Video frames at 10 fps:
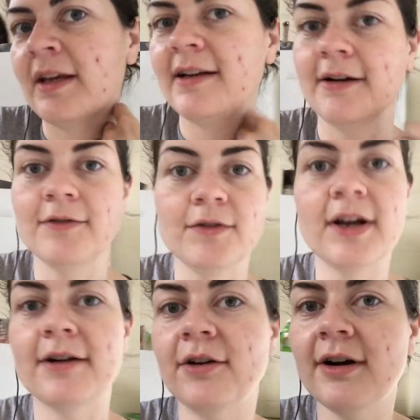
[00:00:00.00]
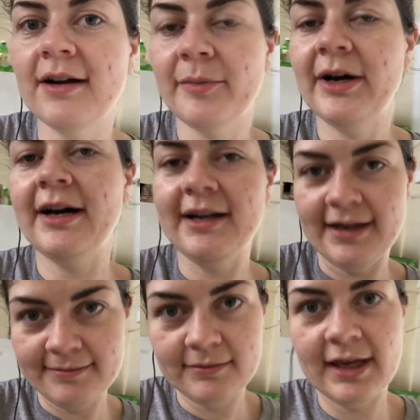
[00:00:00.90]
Now, if you've got a crock pot
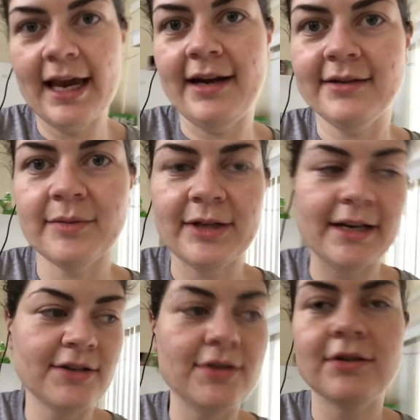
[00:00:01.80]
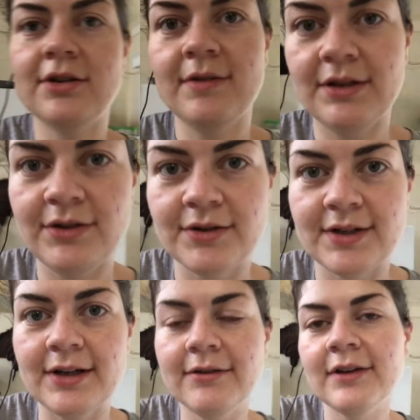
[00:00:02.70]
and canning supplies, you can do this
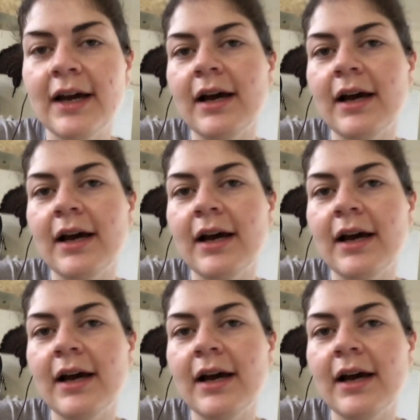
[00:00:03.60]
yourself.